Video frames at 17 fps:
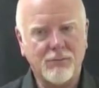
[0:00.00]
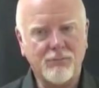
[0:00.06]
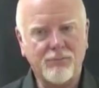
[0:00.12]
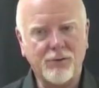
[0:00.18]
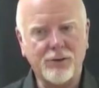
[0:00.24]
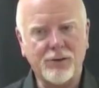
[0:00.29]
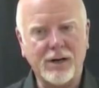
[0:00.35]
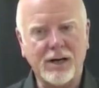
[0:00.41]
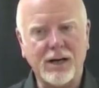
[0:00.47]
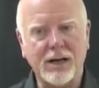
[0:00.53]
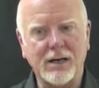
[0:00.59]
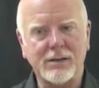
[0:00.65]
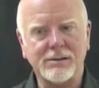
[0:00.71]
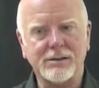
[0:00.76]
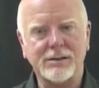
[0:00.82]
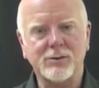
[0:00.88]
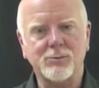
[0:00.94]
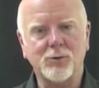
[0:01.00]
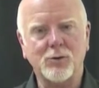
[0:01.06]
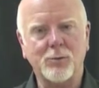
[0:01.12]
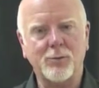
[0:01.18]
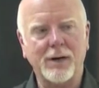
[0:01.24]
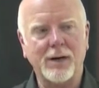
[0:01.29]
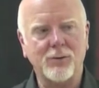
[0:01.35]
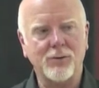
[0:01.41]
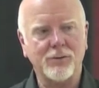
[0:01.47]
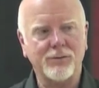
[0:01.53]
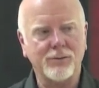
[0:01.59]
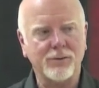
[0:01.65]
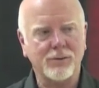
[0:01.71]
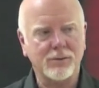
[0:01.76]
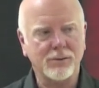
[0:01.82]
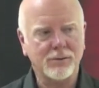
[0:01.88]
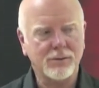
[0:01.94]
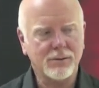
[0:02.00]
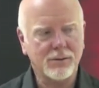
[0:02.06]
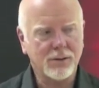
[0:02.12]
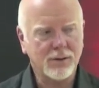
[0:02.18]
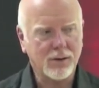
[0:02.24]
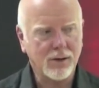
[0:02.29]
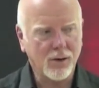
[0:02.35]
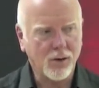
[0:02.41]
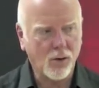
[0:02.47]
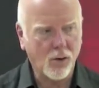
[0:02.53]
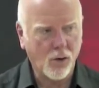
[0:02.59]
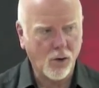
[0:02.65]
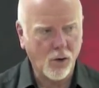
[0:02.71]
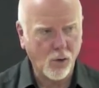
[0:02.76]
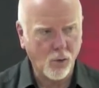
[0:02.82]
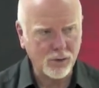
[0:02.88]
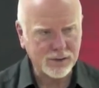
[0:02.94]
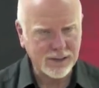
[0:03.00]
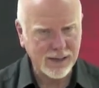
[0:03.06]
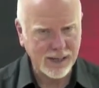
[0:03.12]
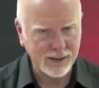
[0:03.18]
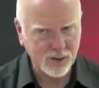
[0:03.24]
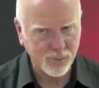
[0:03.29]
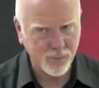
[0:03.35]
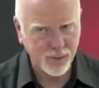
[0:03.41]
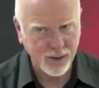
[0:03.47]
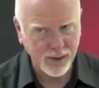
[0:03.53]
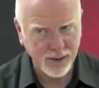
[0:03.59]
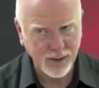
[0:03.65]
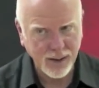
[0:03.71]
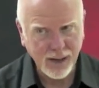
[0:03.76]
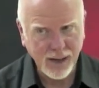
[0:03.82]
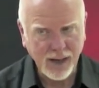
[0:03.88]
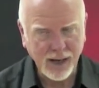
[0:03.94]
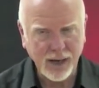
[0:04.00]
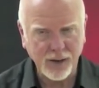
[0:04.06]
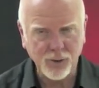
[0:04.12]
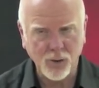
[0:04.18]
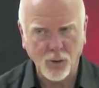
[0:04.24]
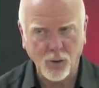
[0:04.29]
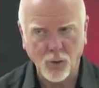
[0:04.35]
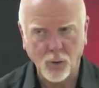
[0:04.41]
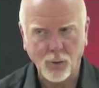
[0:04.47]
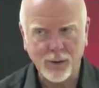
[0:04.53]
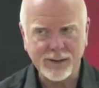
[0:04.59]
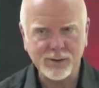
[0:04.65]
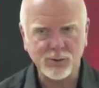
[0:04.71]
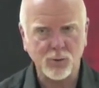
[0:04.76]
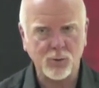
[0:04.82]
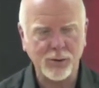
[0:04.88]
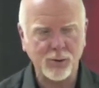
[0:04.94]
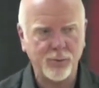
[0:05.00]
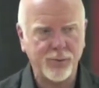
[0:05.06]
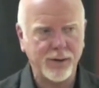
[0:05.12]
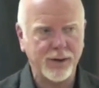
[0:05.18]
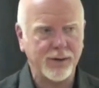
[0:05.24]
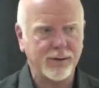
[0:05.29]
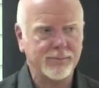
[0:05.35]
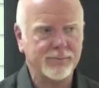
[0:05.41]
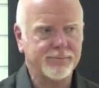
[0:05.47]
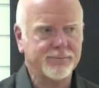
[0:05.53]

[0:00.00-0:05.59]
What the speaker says: For the heart is more powerful. Always has been and always will be.